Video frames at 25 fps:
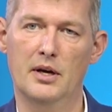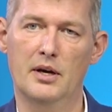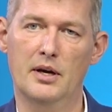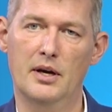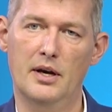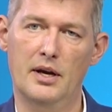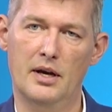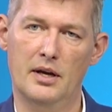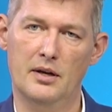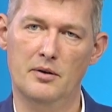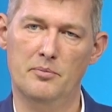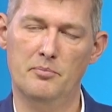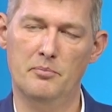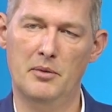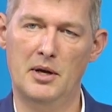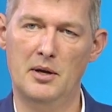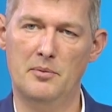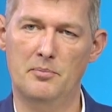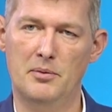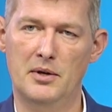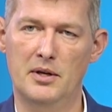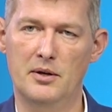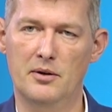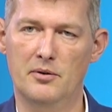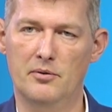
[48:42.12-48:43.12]
and
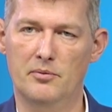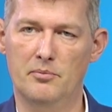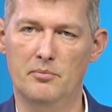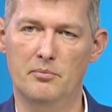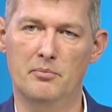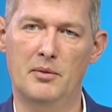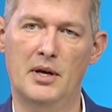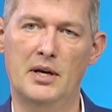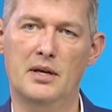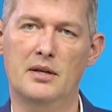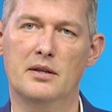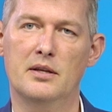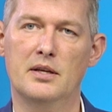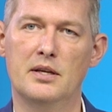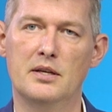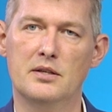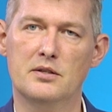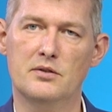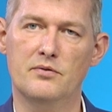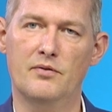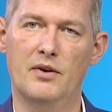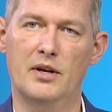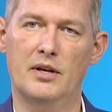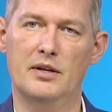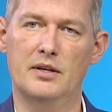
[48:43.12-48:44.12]
maybe make
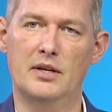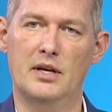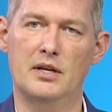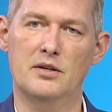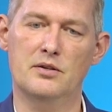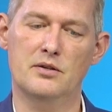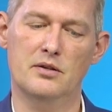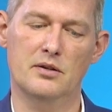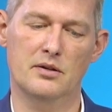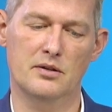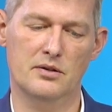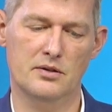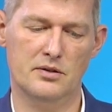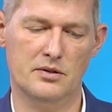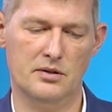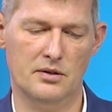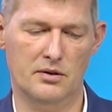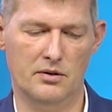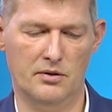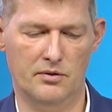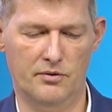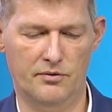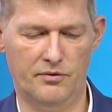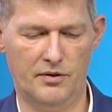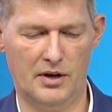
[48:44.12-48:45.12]
these
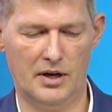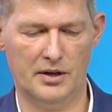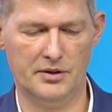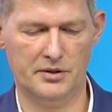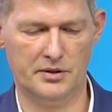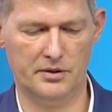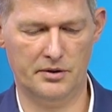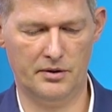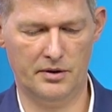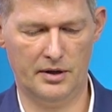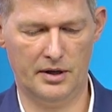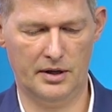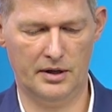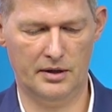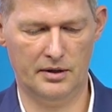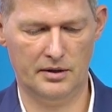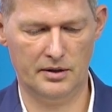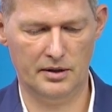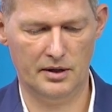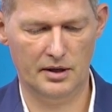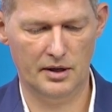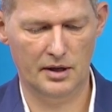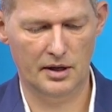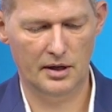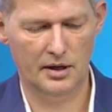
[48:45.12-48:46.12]
validations faster and
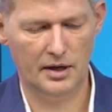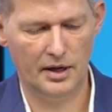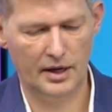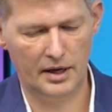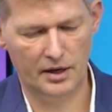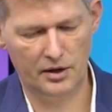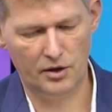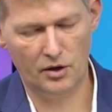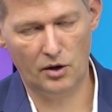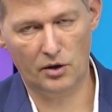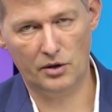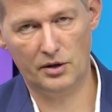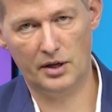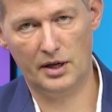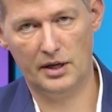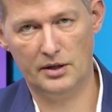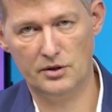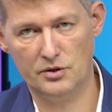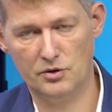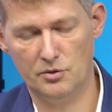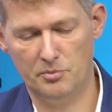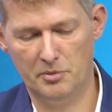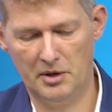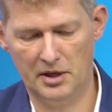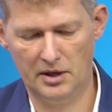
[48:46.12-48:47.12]
not get
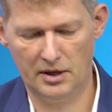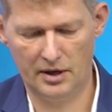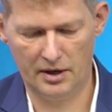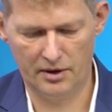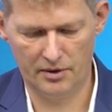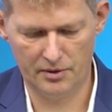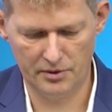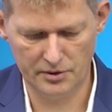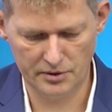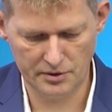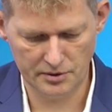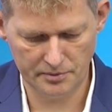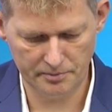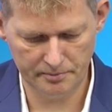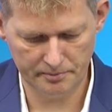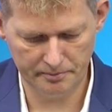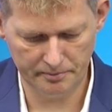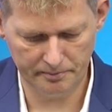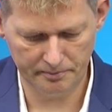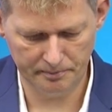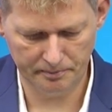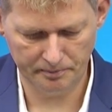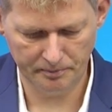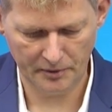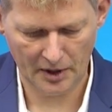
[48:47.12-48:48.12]
so many errors.
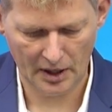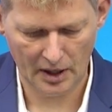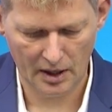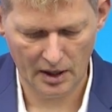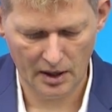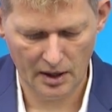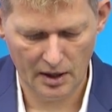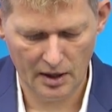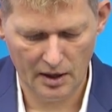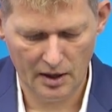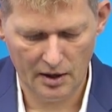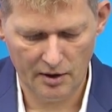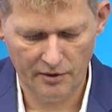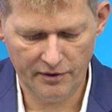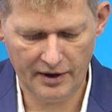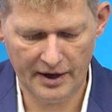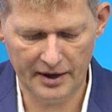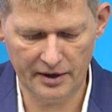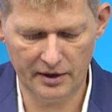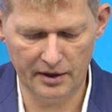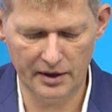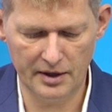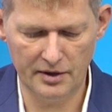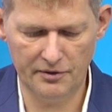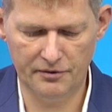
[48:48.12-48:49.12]

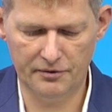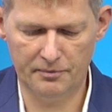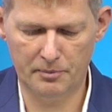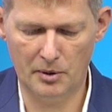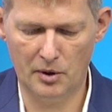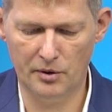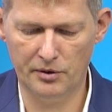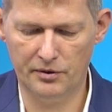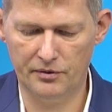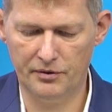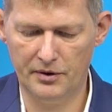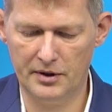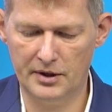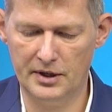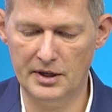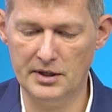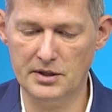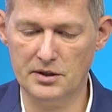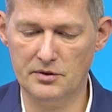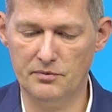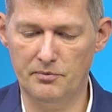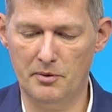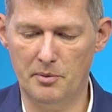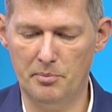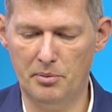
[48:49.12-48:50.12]
Finally, both for
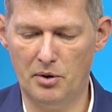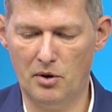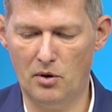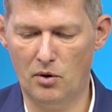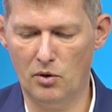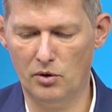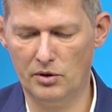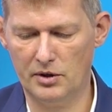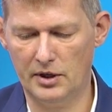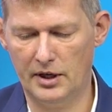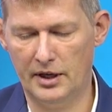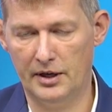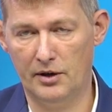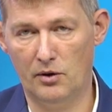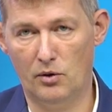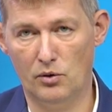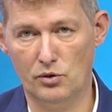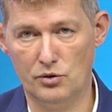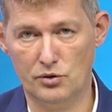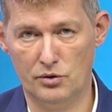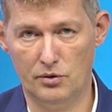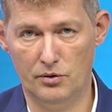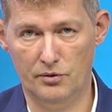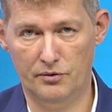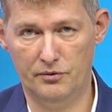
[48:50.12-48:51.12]
this report and
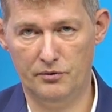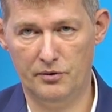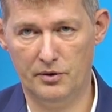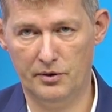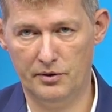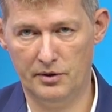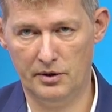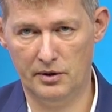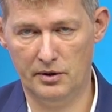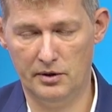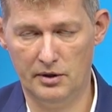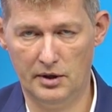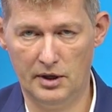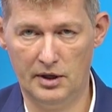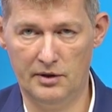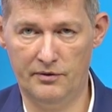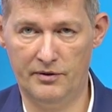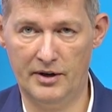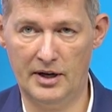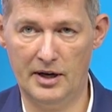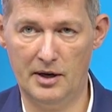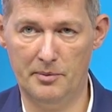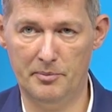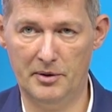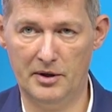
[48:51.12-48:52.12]
also for the
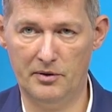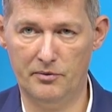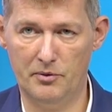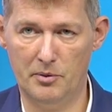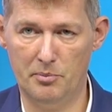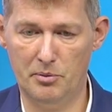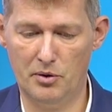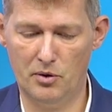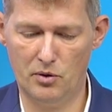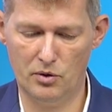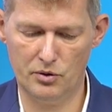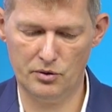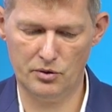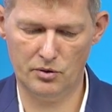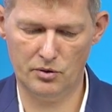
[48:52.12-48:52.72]
environment report,